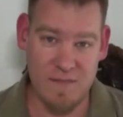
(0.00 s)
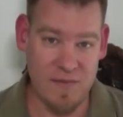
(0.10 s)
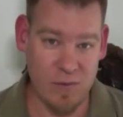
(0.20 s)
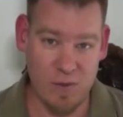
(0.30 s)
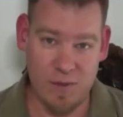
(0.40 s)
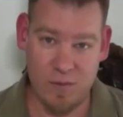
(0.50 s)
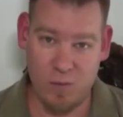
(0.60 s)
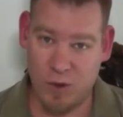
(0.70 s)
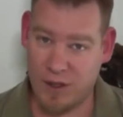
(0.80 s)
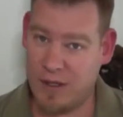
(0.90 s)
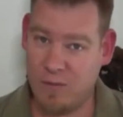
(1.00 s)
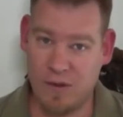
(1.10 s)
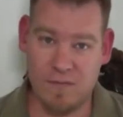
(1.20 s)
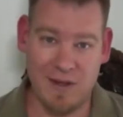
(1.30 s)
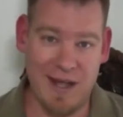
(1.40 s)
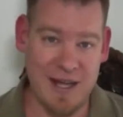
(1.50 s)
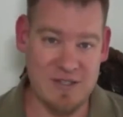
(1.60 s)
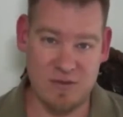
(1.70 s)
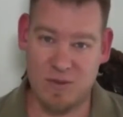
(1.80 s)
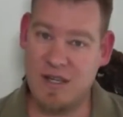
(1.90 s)
that we've been working with for the
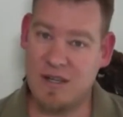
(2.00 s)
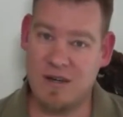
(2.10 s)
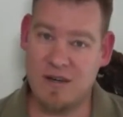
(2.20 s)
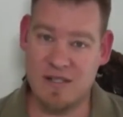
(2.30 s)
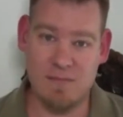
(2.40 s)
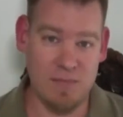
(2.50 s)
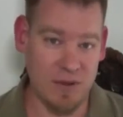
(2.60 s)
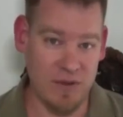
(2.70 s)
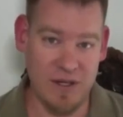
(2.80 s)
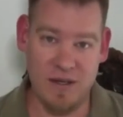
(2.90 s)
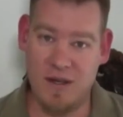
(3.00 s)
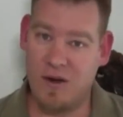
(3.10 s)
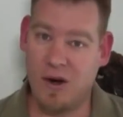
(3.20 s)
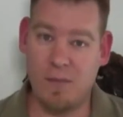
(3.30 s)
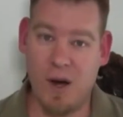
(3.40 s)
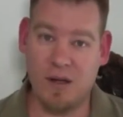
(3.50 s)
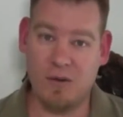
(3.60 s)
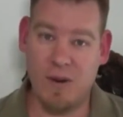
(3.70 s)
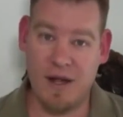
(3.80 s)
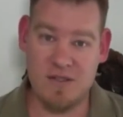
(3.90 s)
last three years and building our model
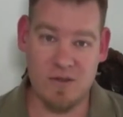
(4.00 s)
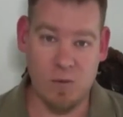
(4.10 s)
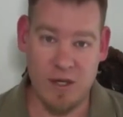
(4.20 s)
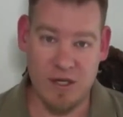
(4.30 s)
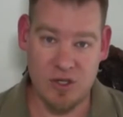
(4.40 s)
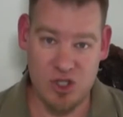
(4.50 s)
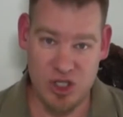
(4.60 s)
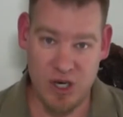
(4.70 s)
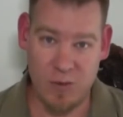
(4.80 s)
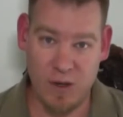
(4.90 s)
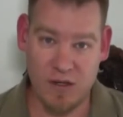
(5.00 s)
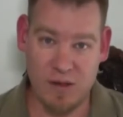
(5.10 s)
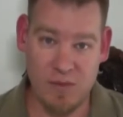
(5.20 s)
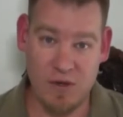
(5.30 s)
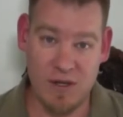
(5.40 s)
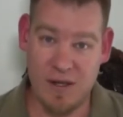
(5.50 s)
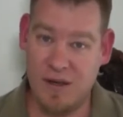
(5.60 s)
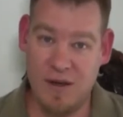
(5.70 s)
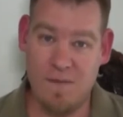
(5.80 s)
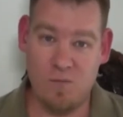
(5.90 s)
around so that we can share one community
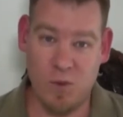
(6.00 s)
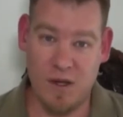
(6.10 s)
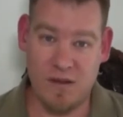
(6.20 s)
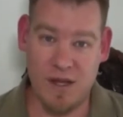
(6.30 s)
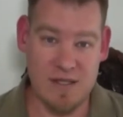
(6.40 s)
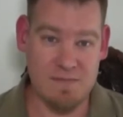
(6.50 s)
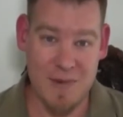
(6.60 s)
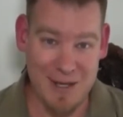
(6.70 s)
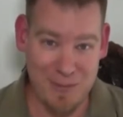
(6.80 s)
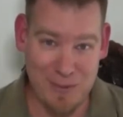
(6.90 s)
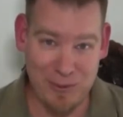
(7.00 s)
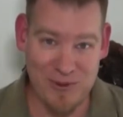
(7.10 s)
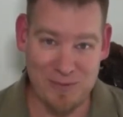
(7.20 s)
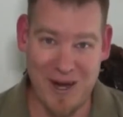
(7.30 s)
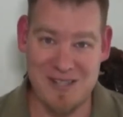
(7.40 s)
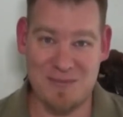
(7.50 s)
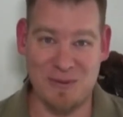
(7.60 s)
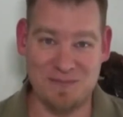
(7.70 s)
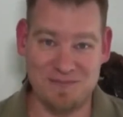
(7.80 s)
with as many people as possible.